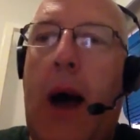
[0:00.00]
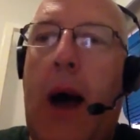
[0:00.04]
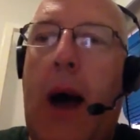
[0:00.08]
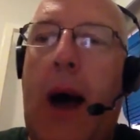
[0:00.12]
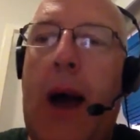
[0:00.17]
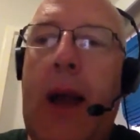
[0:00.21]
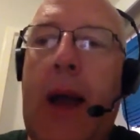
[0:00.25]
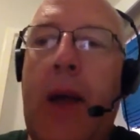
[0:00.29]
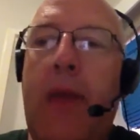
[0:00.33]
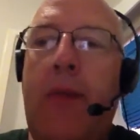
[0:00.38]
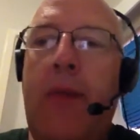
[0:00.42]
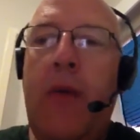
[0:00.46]

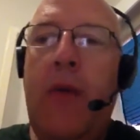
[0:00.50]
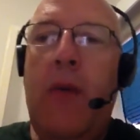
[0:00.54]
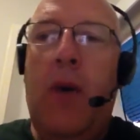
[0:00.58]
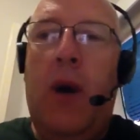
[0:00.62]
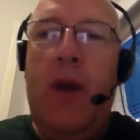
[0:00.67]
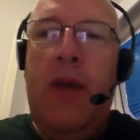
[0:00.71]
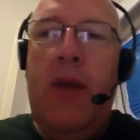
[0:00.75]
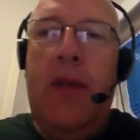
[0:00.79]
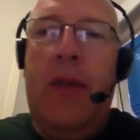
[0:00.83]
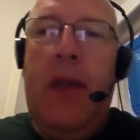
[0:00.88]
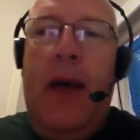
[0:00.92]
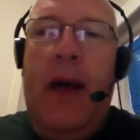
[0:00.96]
Hi
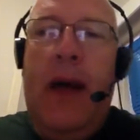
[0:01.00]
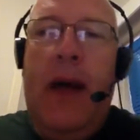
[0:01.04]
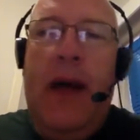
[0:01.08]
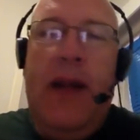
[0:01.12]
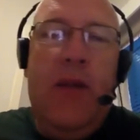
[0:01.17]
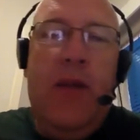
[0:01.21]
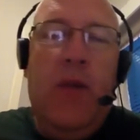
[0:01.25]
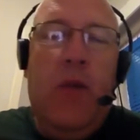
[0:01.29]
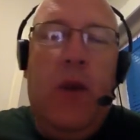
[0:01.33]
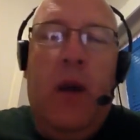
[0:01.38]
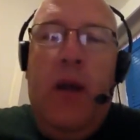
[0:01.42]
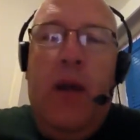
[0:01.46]
everyone,
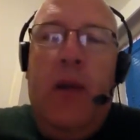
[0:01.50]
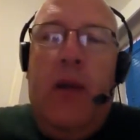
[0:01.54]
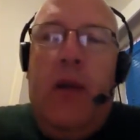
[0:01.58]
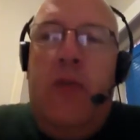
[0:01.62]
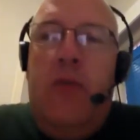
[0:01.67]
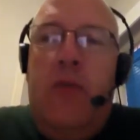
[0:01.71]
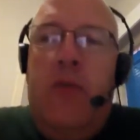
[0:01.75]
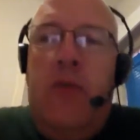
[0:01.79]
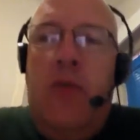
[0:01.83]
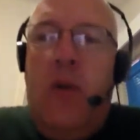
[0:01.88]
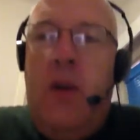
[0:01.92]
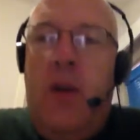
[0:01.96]
and
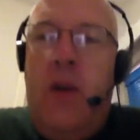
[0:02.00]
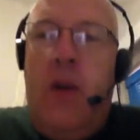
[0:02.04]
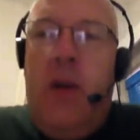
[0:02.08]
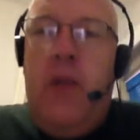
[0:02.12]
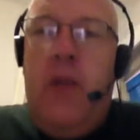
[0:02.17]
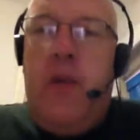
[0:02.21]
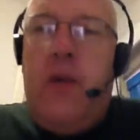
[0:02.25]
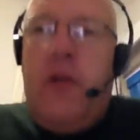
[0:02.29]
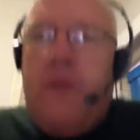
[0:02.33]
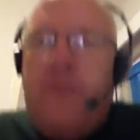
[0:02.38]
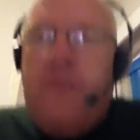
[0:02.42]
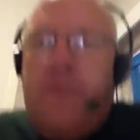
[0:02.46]
welcome to
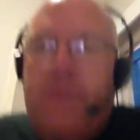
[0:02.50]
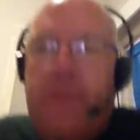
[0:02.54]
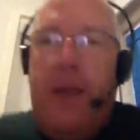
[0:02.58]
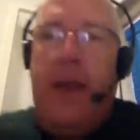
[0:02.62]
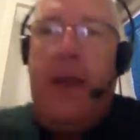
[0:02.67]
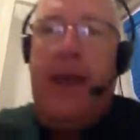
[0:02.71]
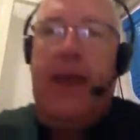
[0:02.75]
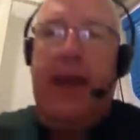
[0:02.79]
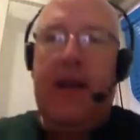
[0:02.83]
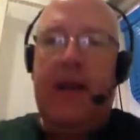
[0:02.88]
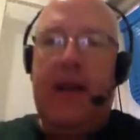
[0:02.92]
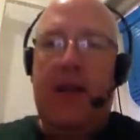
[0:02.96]
another
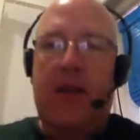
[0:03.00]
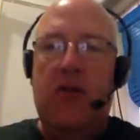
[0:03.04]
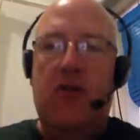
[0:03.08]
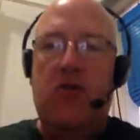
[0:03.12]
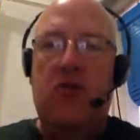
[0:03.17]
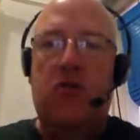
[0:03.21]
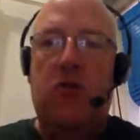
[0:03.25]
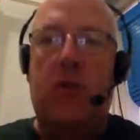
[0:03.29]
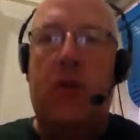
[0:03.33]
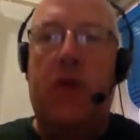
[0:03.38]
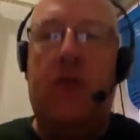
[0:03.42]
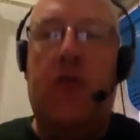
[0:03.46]

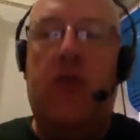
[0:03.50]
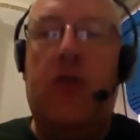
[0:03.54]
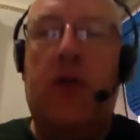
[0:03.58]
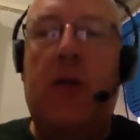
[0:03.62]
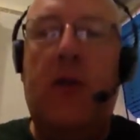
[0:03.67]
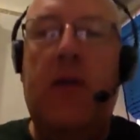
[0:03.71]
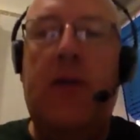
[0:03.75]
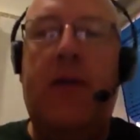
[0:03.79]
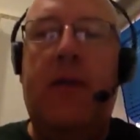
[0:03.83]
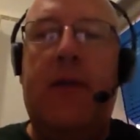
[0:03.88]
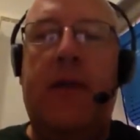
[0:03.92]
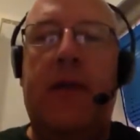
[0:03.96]
English with
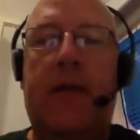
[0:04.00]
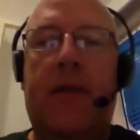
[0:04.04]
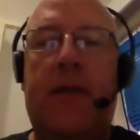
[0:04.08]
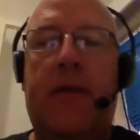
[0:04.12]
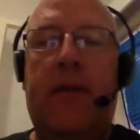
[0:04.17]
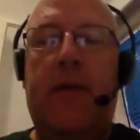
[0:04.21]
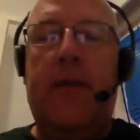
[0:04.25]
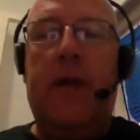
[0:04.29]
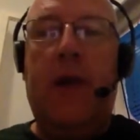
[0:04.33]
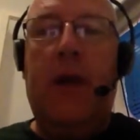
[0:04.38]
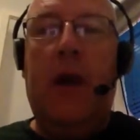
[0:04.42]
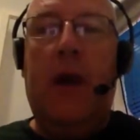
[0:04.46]

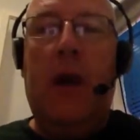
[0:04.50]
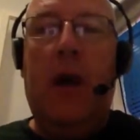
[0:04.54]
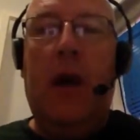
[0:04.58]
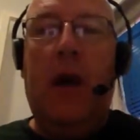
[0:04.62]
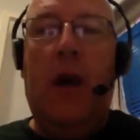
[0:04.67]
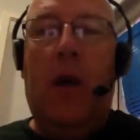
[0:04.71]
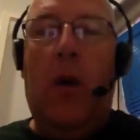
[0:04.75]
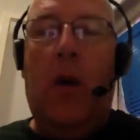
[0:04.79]
Joseph.